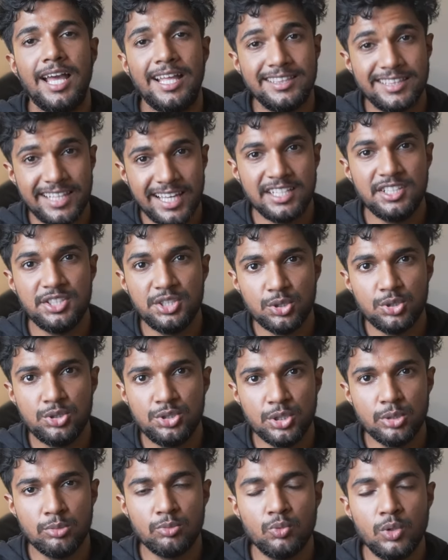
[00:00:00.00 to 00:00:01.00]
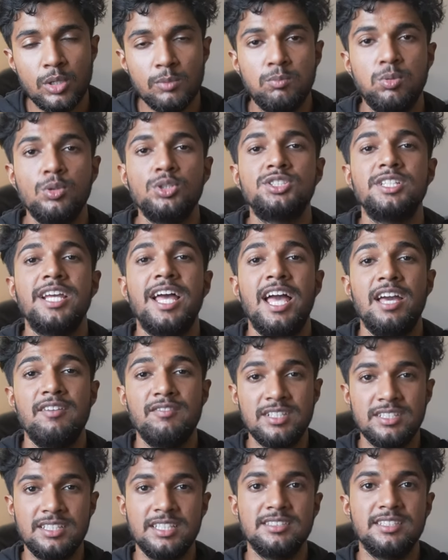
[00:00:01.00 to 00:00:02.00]
And then YouTube will push
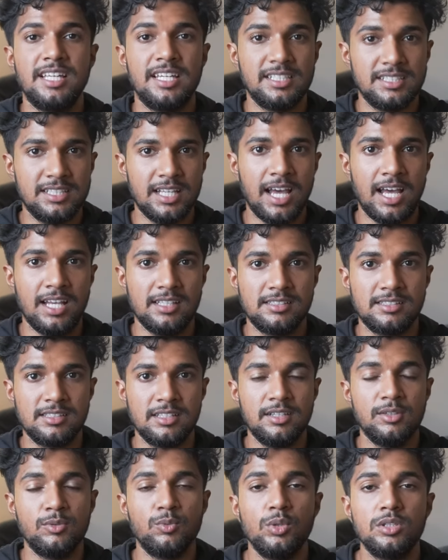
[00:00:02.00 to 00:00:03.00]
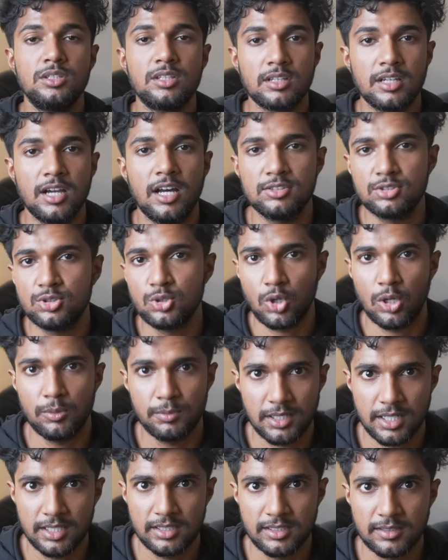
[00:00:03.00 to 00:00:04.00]
everything that it has with regards to
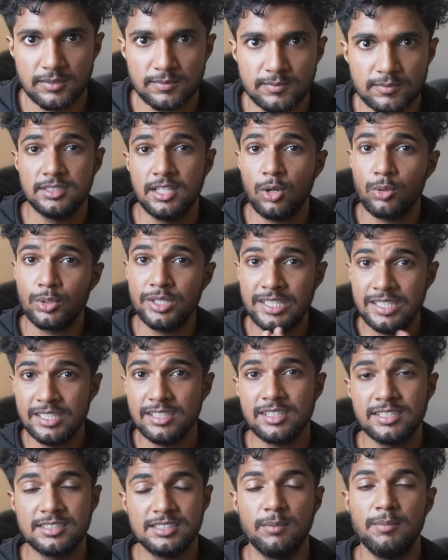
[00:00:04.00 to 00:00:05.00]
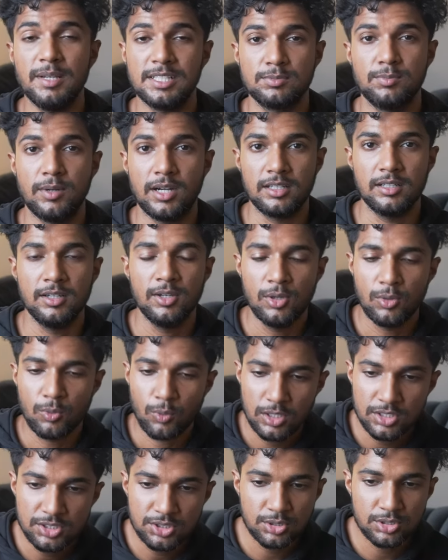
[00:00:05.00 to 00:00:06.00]
copywriting. Now here is the best part.
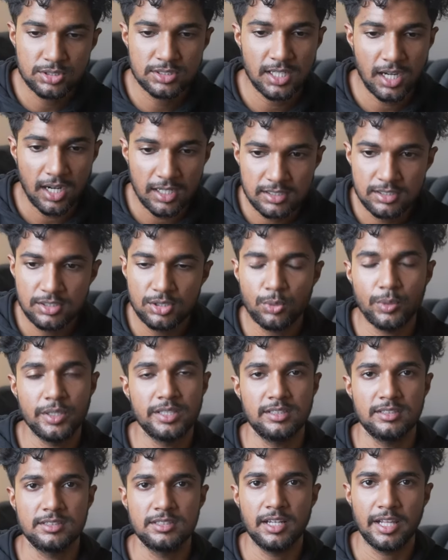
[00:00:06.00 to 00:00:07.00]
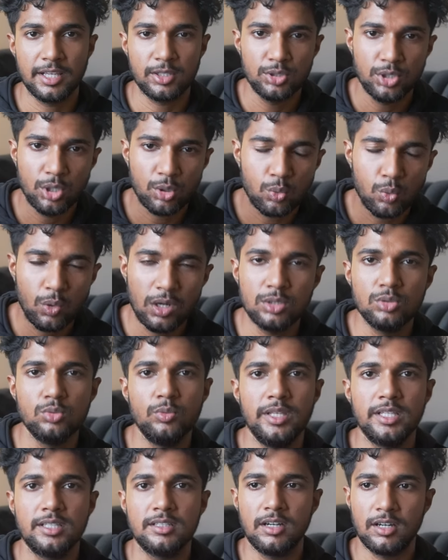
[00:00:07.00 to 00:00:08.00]
Once you start doing this, like you're 1
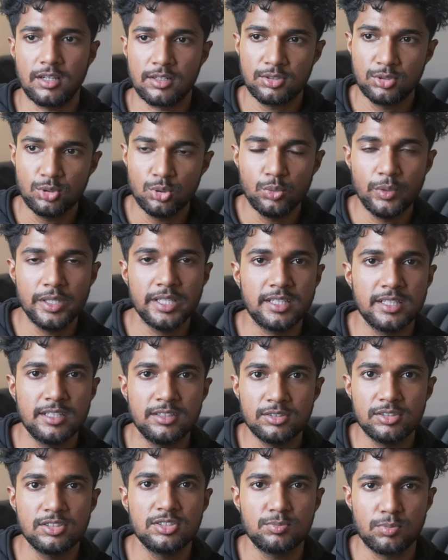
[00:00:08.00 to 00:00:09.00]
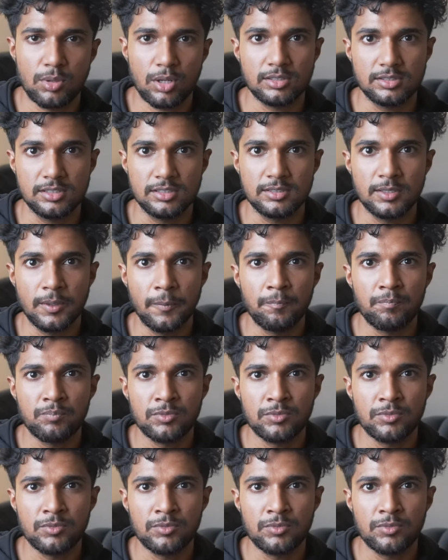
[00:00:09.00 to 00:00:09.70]
week or 2 weeks into this process,